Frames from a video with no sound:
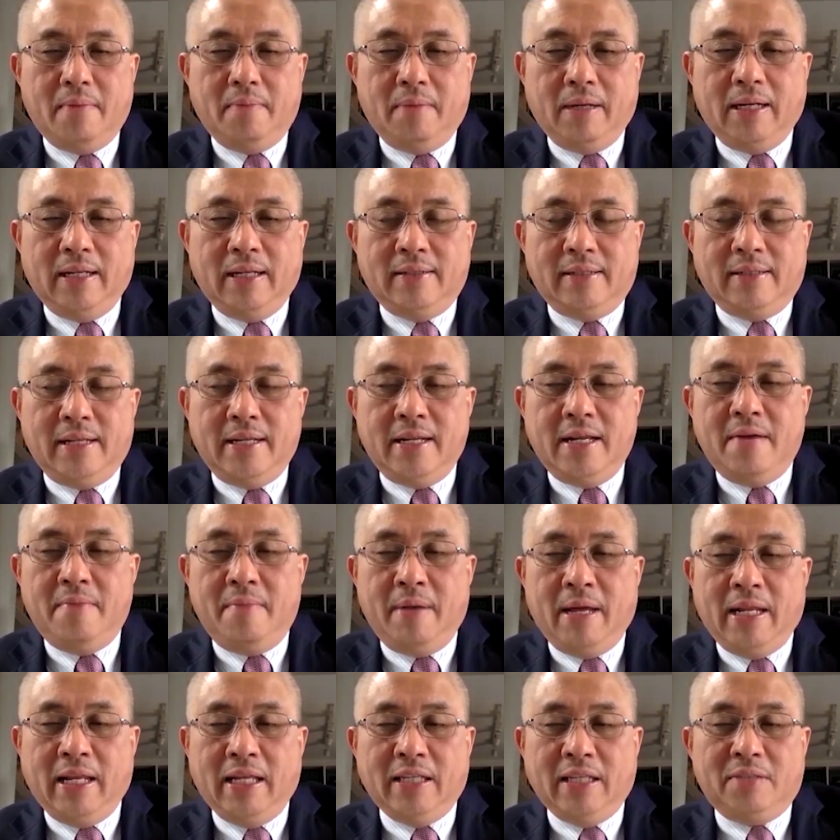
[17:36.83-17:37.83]
But the senior
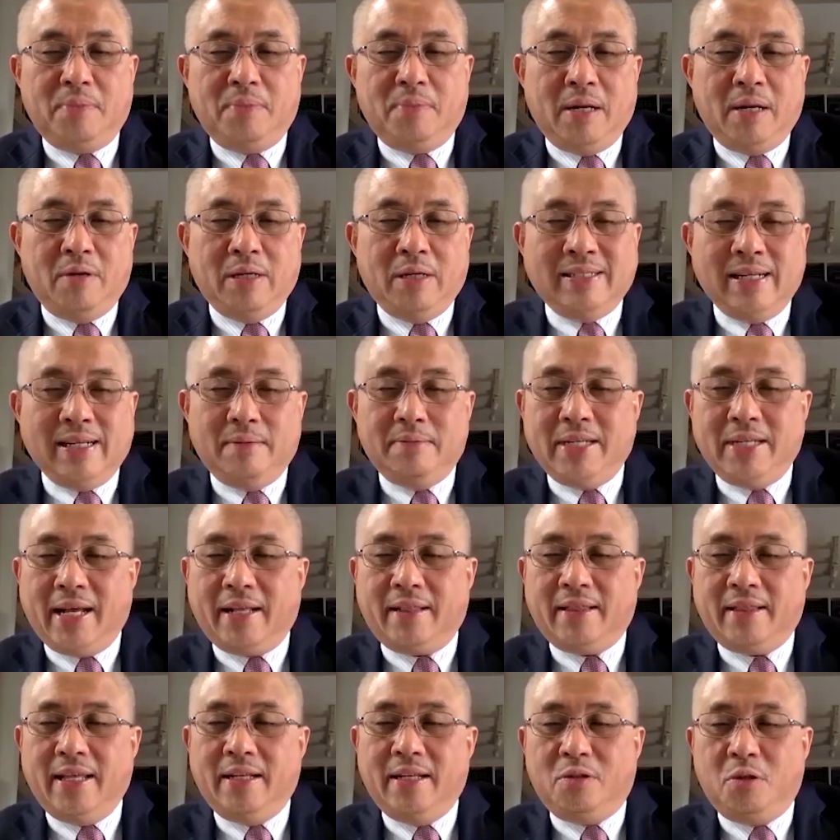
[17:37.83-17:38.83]
management was
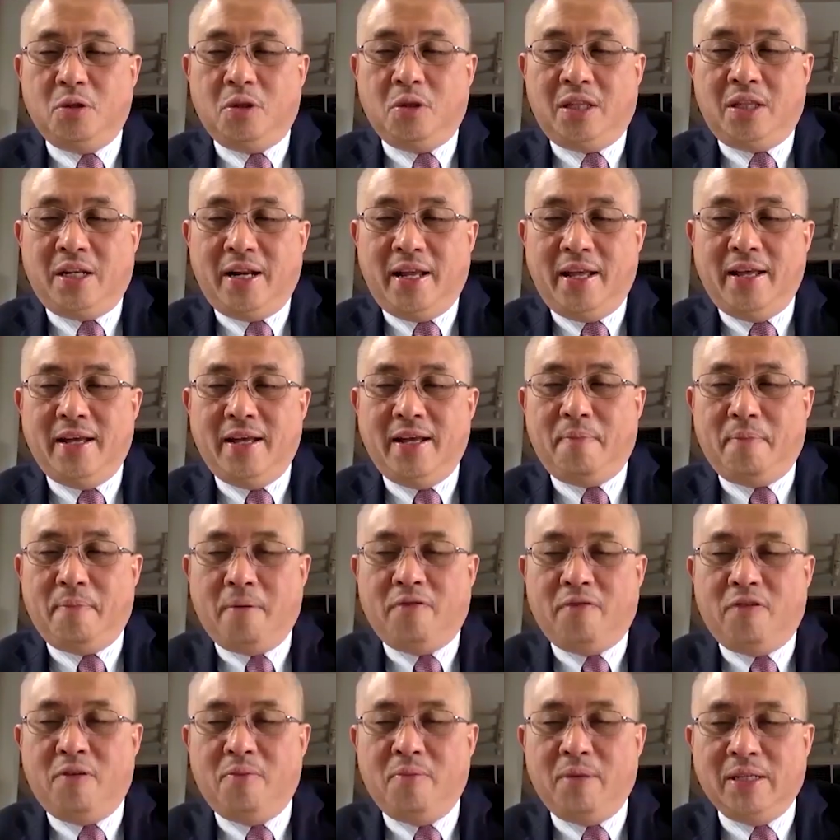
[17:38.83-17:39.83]
subjected to three-year
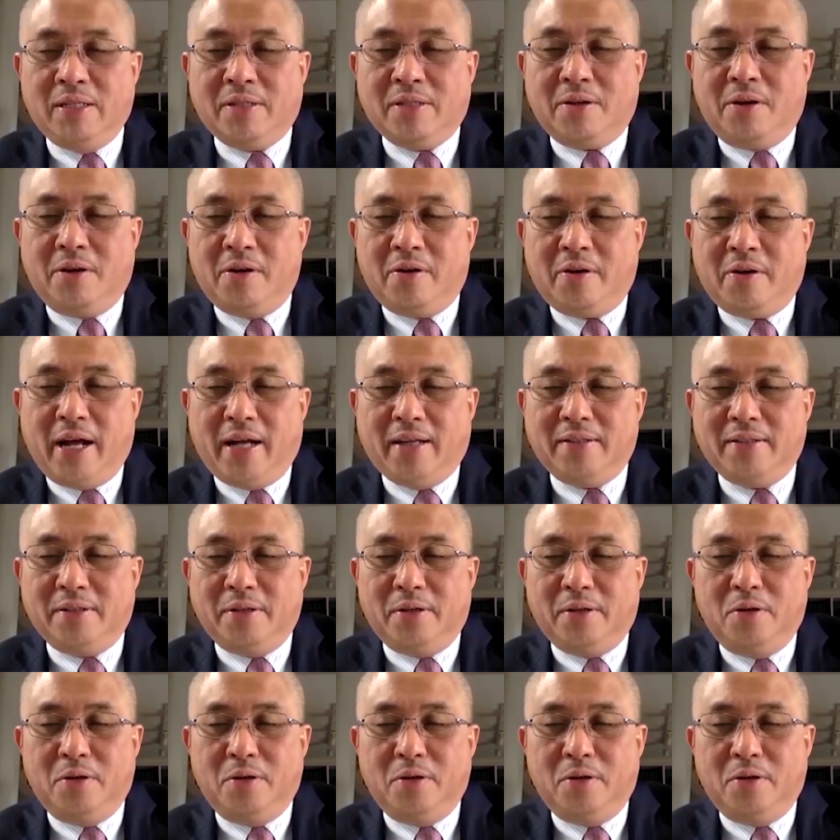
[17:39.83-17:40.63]
performance contracts.